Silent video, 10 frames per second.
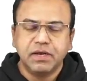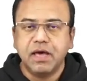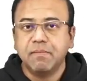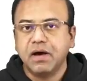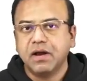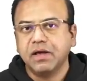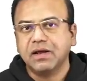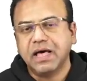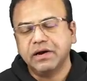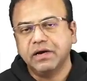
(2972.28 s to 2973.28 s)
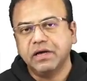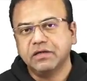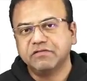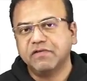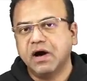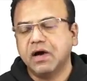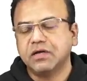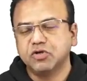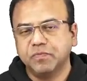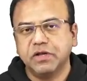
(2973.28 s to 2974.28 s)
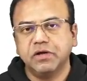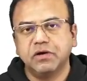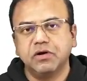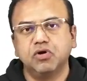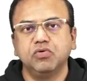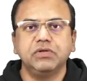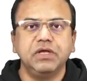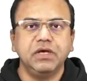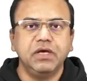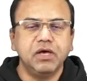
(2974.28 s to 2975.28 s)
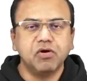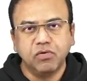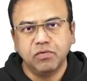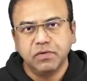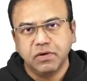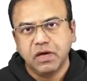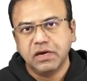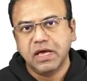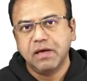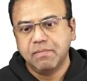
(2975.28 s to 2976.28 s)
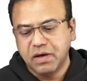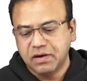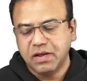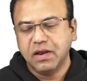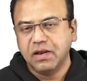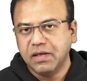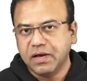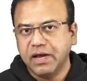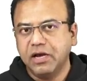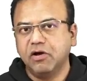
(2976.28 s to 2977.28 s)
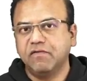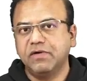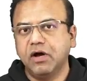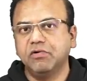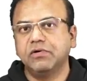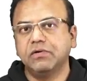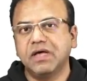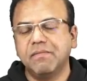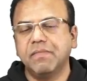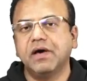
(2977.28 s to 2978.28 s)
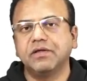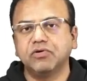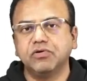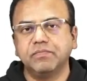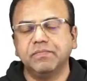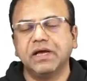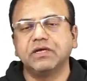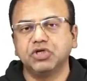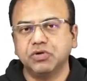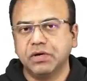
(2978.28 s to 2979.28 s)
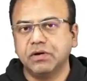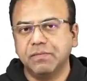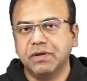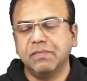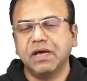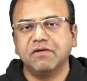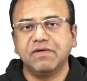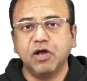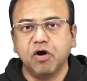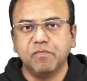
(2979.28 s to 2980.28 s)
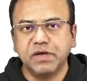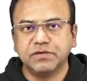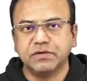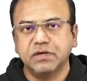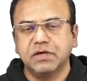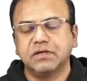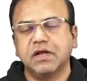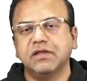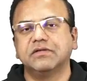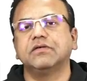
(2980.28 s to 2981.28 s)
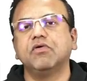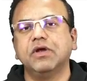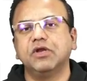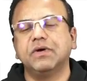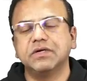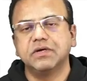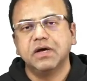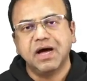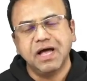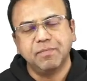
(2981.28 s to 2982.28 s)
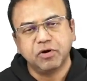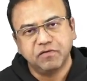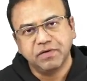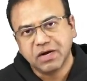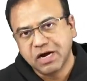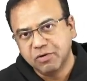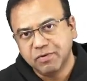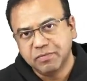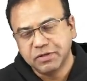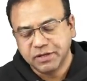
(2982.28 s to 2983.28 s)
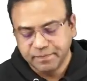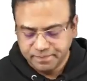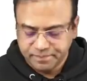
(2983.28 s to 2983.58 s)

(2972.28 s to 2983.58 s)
the MRI clarity is far superior to the echo and the MR In any kind of doubt MR is going to make sure I mean make it very obvious that this is going towards hypertrophic cardiomyopathy.